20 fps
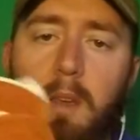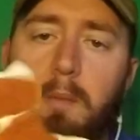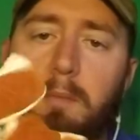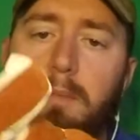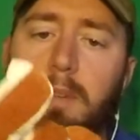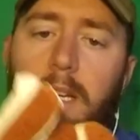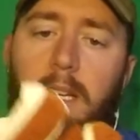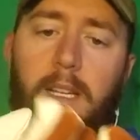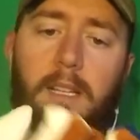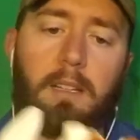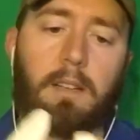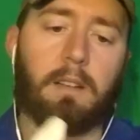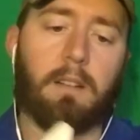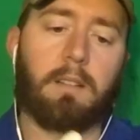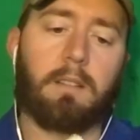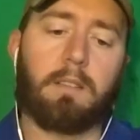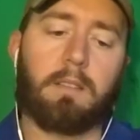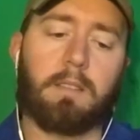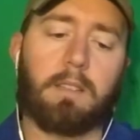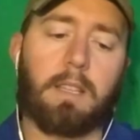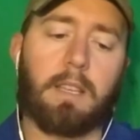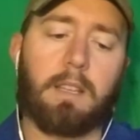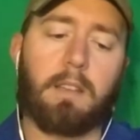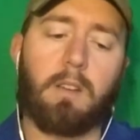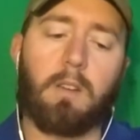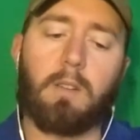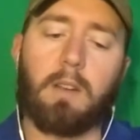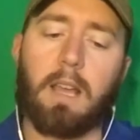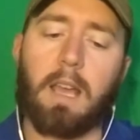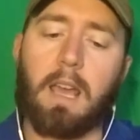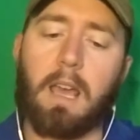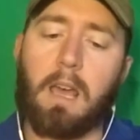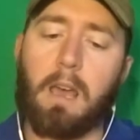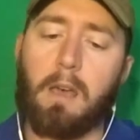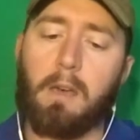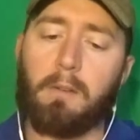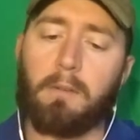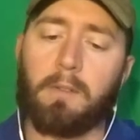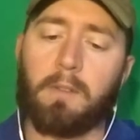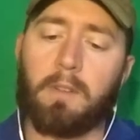But they don't
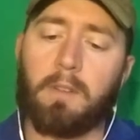have